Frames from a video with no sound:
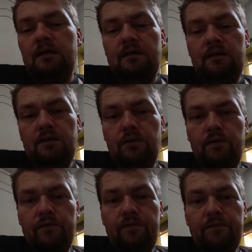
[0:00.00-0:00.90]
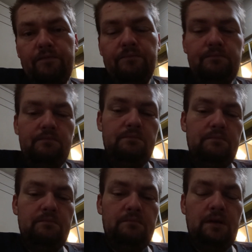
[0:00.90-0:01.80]
You've
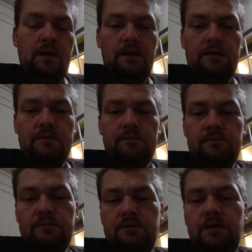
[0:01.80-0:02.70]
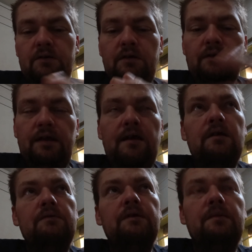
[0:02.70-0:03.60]
done all the
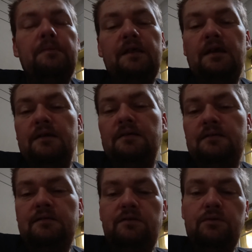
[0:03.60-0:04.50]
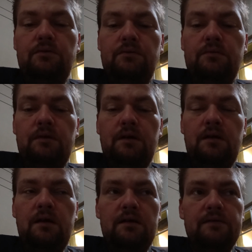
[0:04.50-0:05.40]
algorithm things to
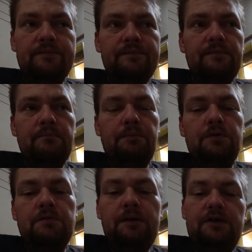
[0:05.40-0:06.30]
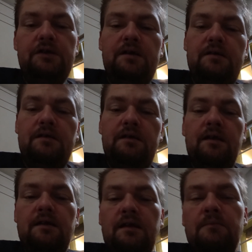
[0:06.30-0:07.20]
boost my channel
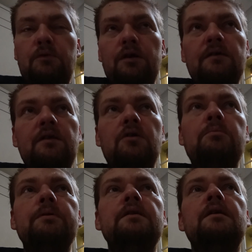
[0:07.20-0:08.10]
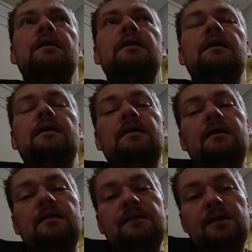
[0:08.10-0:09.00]
and get it more out in the open.
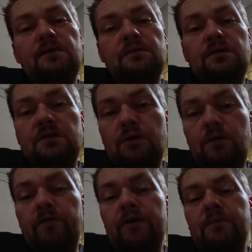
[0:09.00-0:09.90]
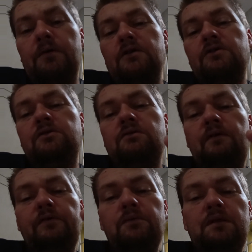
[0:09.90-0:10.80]
Thank you so very much to
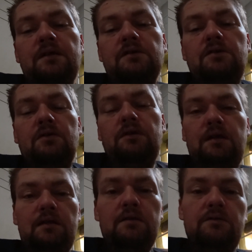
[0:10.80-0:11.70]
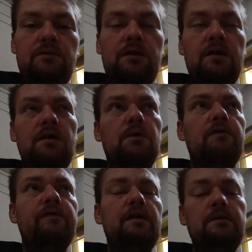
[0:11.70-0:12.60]
everyone that has donated to the
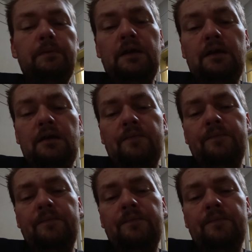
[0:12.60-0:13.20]
GoFundMe.